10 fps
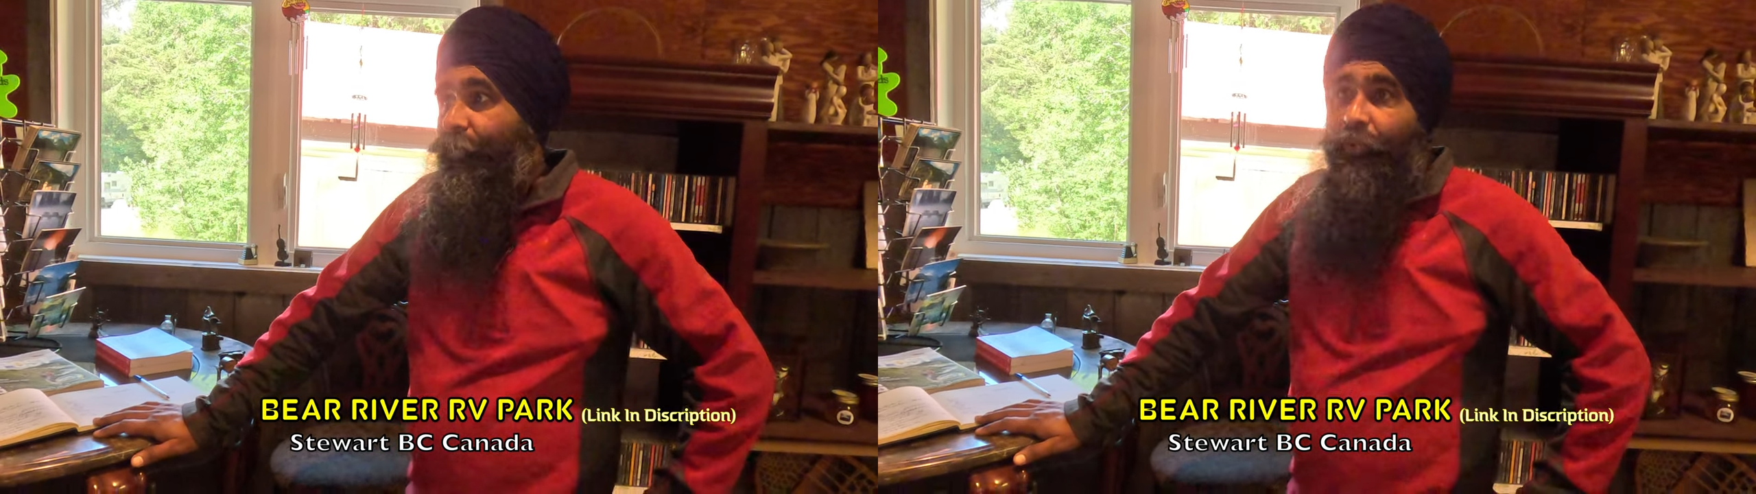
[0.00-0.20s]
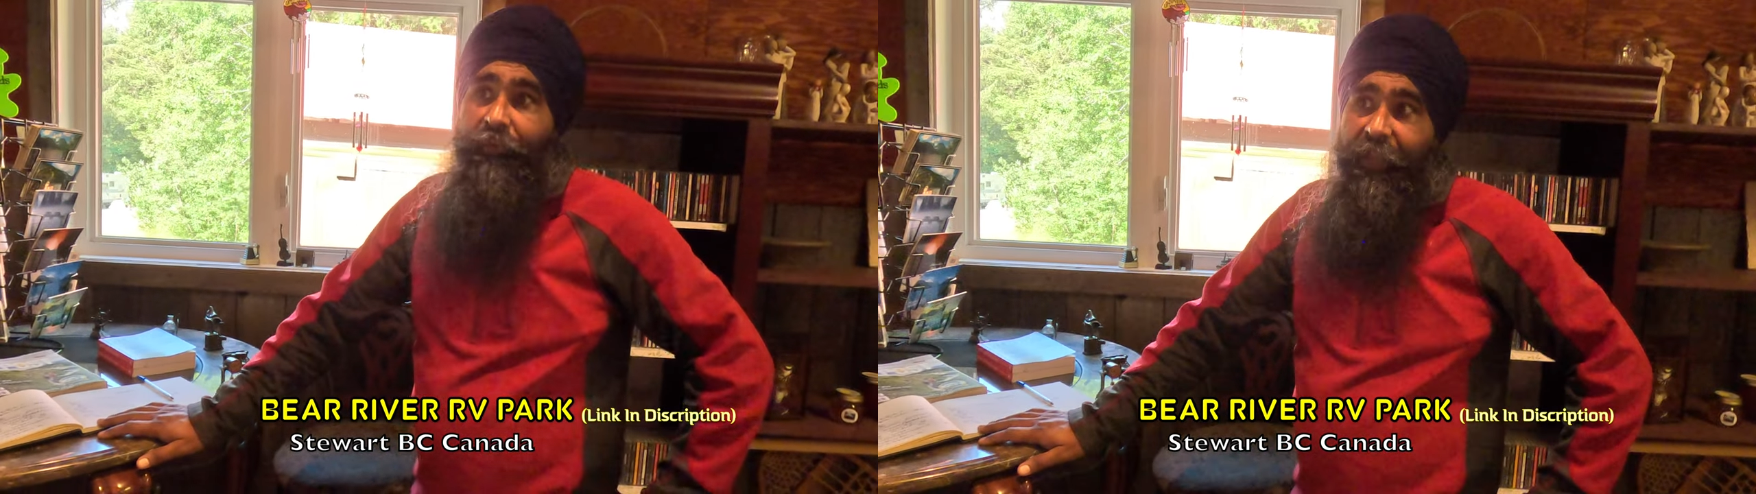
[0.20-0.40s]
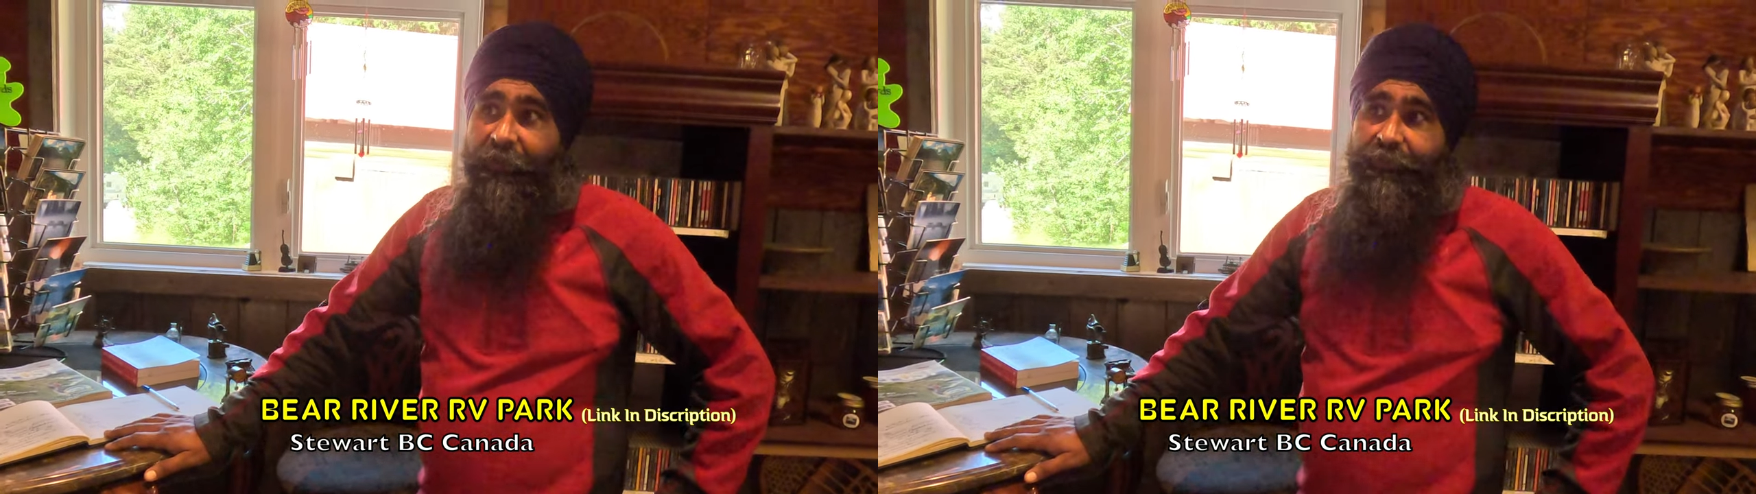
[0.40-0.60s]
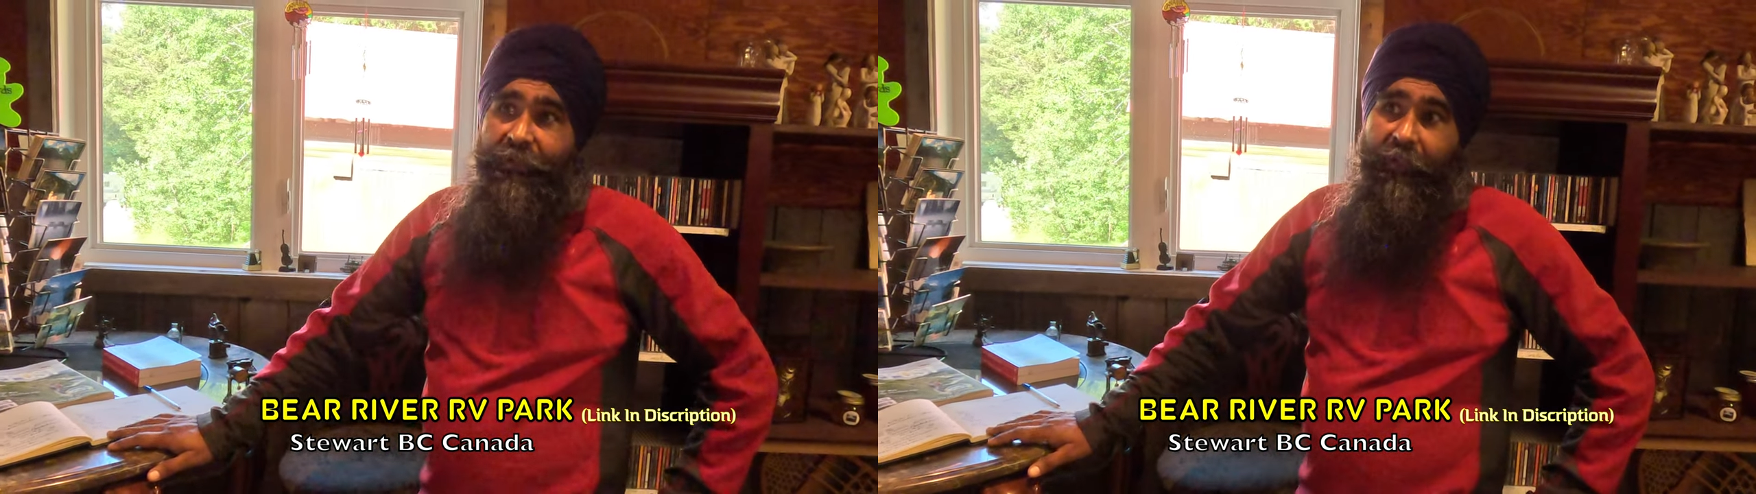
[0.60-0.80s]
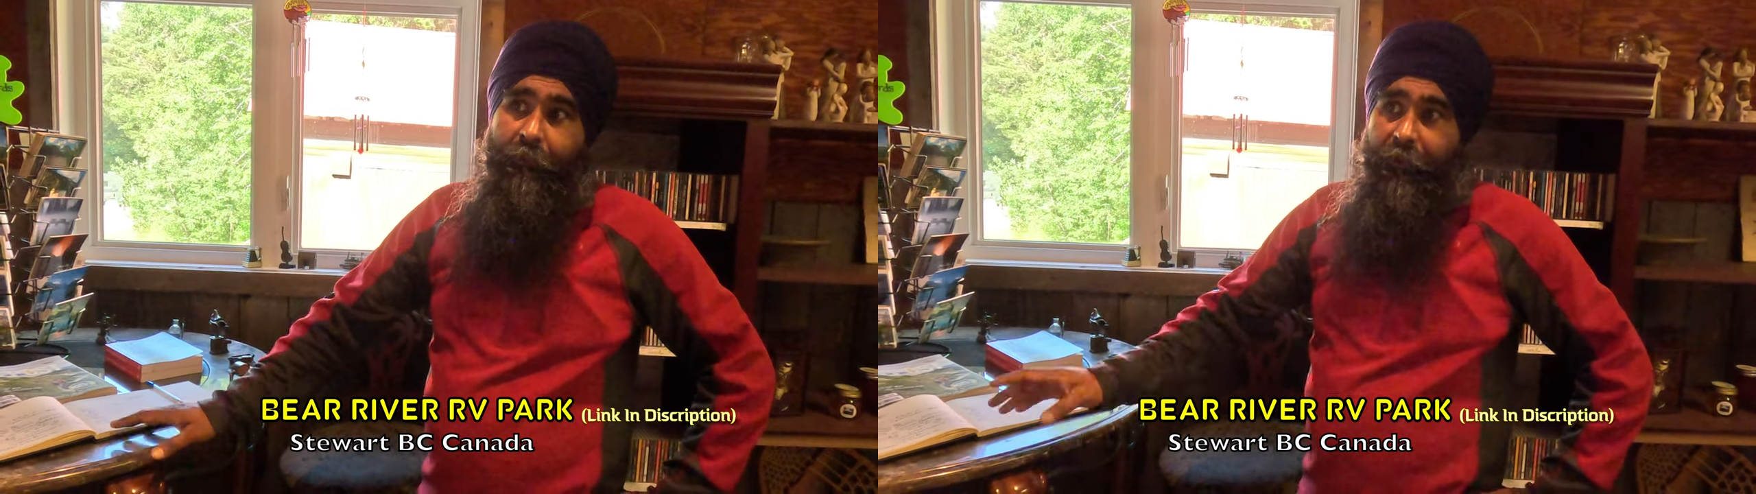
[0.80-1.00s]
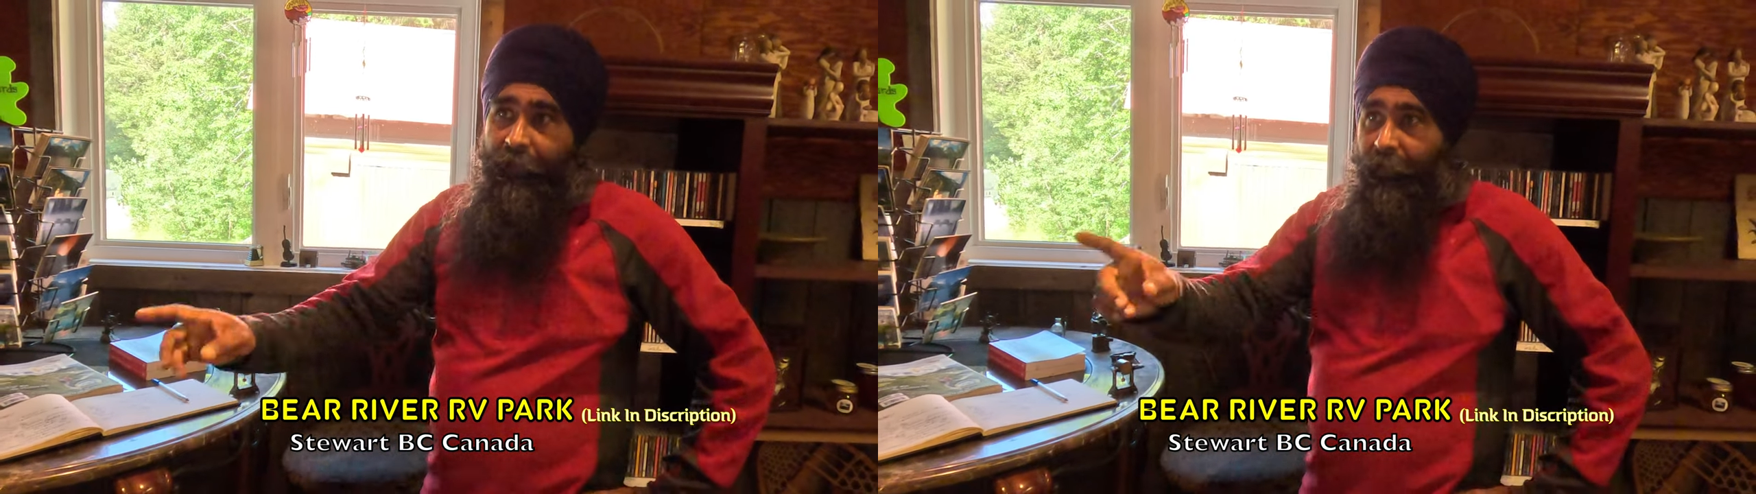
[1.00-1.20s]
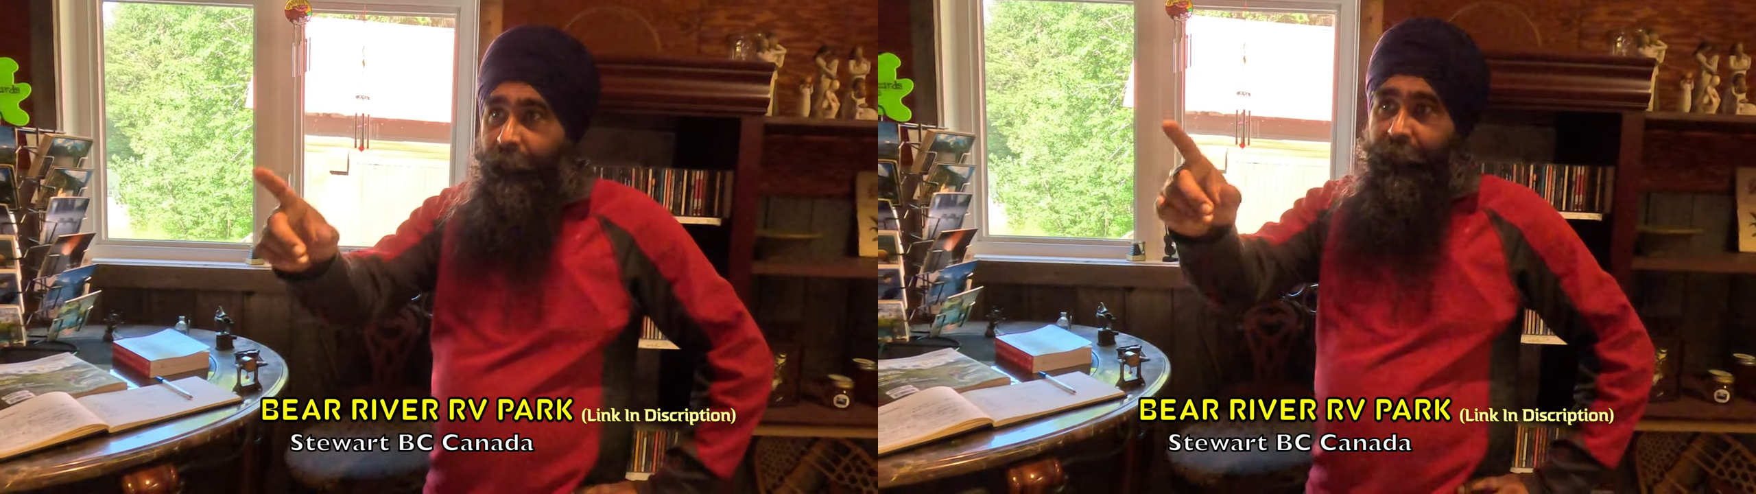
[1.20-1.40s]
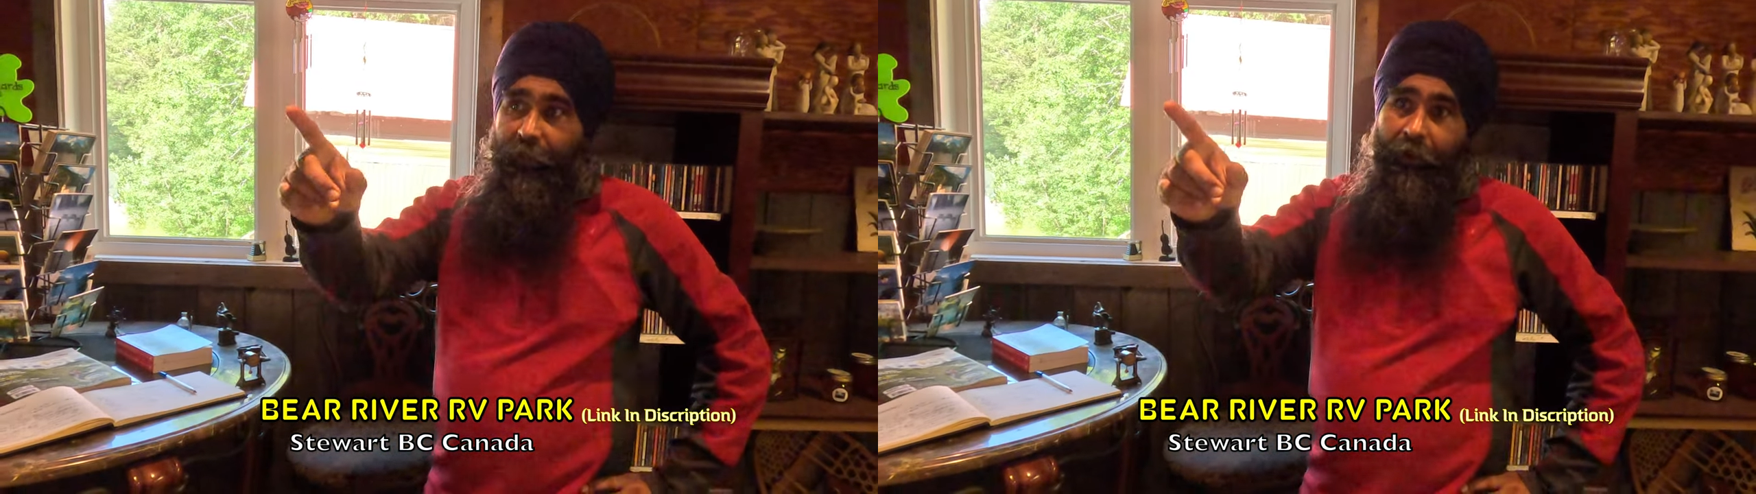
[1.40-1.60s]
so we have seen a bear
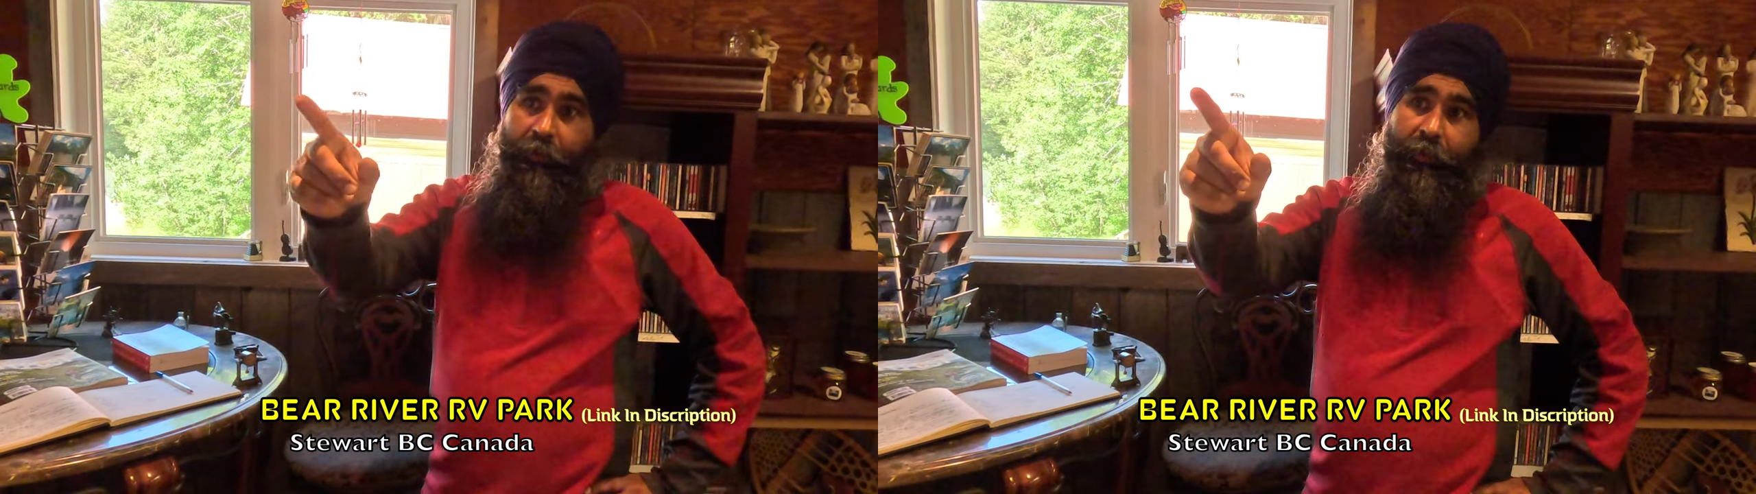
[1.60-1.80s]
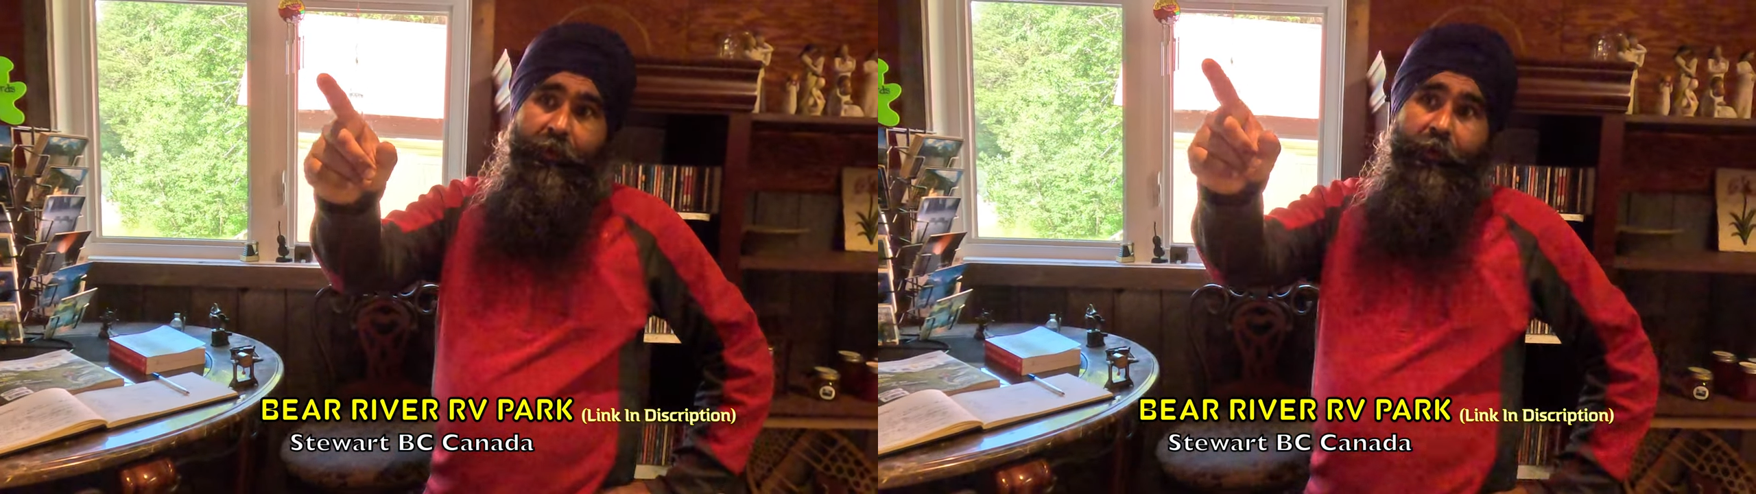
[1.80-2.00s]
coming out